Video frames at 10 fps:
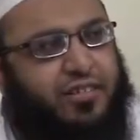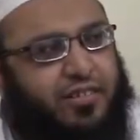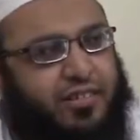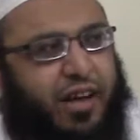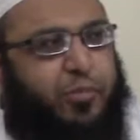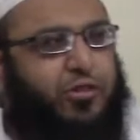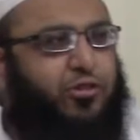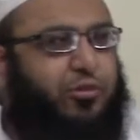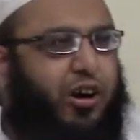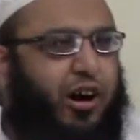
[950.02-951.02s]
That
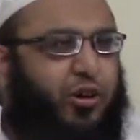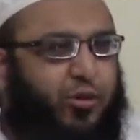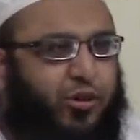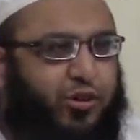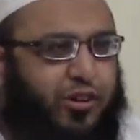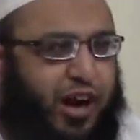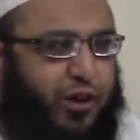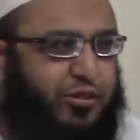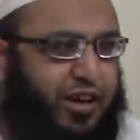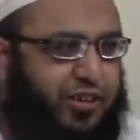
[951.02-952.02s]
person will be awkward or
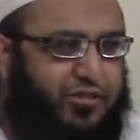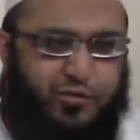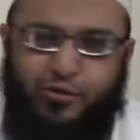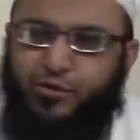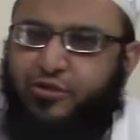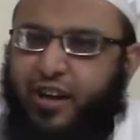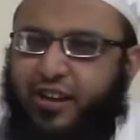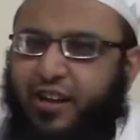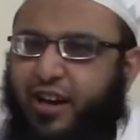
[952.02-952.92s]
outcast of the society.